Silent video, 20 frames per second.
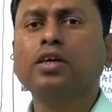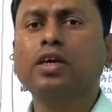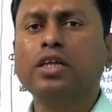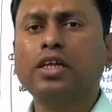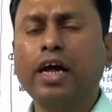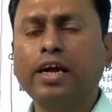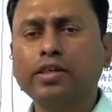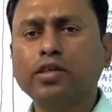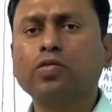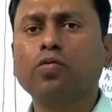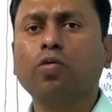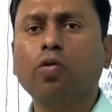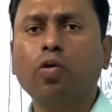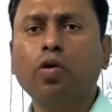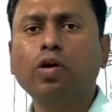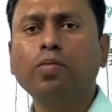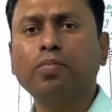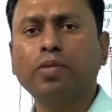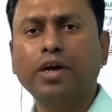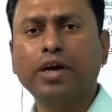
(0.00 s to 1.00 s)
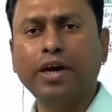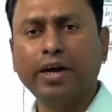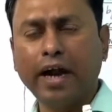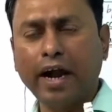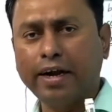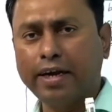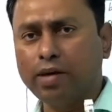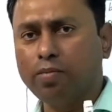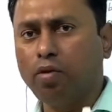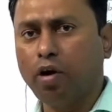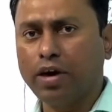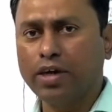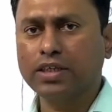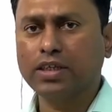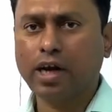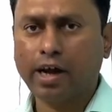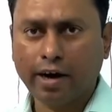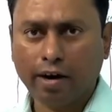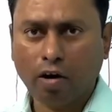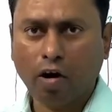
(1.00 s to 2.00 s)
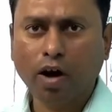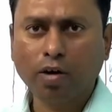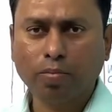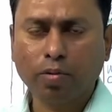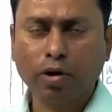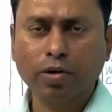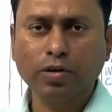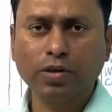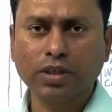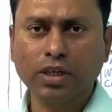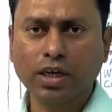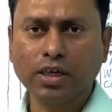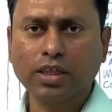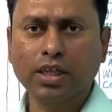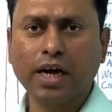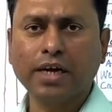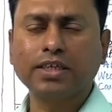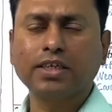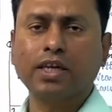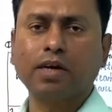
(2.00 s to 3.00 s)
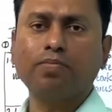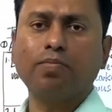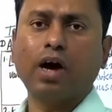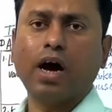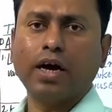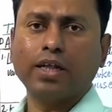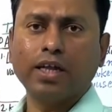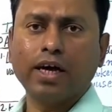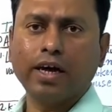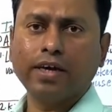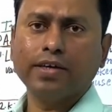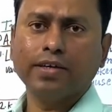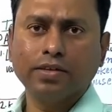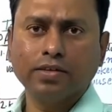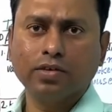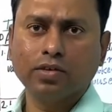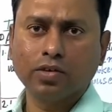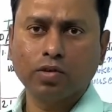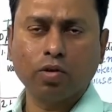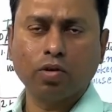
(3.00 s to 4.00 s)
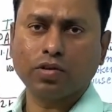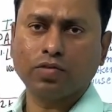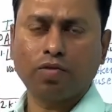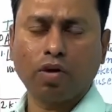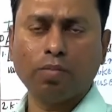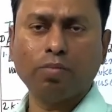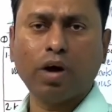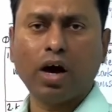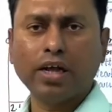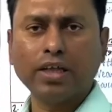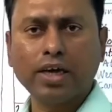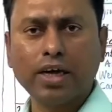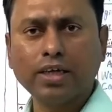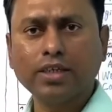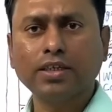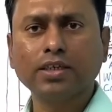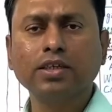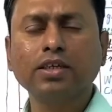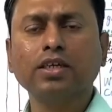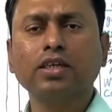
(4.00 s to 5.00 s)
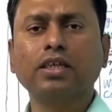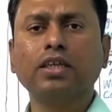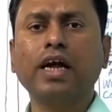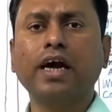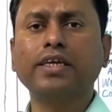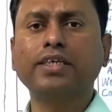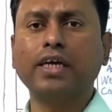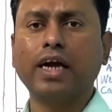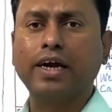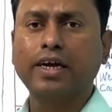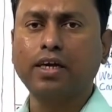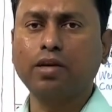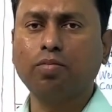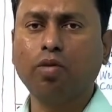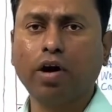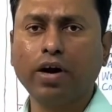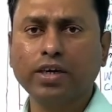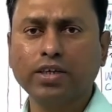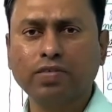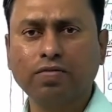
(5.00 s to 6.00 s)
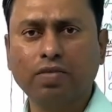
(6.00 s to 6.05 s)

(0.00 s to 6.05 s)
that is own antibodies are not producing, that some other source from others that is antibodies